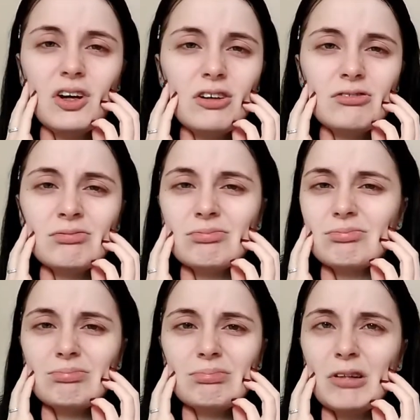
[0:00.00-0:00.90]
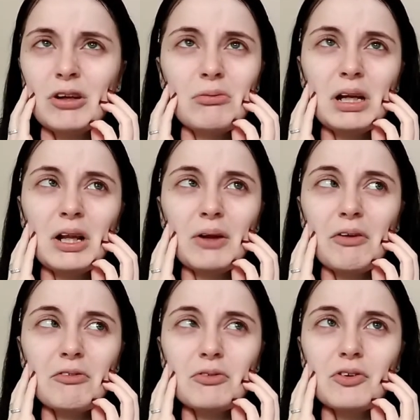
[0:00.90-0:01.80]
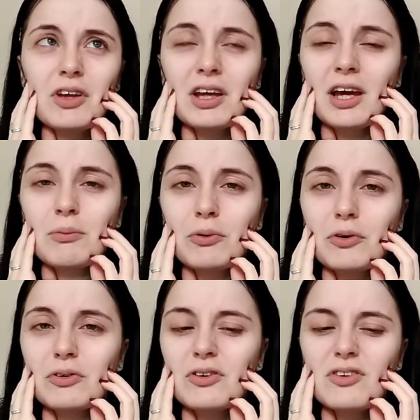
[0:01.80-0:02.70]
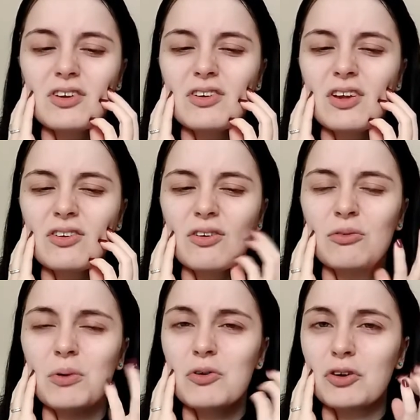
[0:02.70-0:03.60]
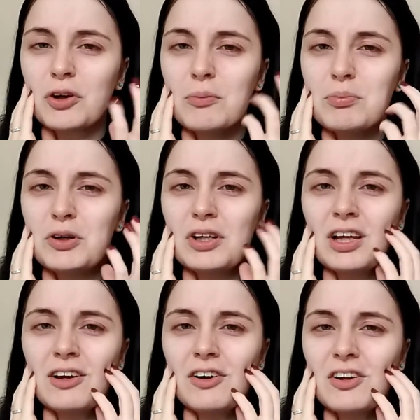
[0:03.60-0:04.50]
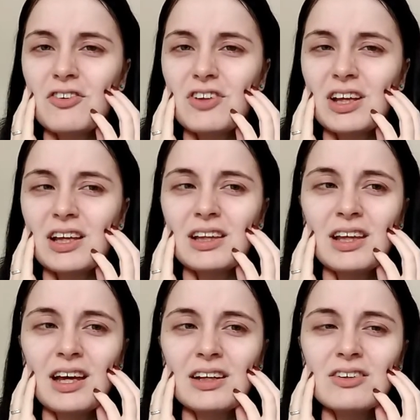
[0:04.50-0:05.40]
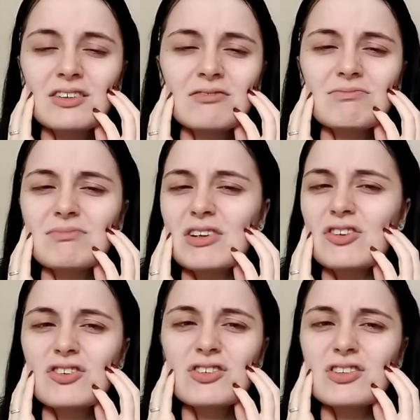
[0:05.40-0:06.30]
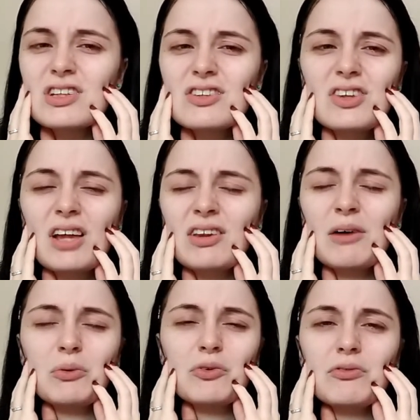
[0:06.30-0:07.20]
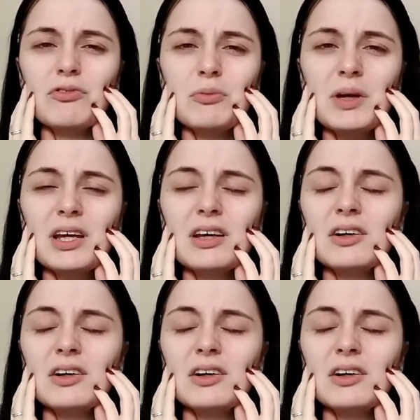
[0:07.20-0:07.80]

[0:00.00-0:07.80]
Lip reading: I don't really like that from skincare products. It's almost like a burning kind of sting in the end, and it's just that wasn't for me.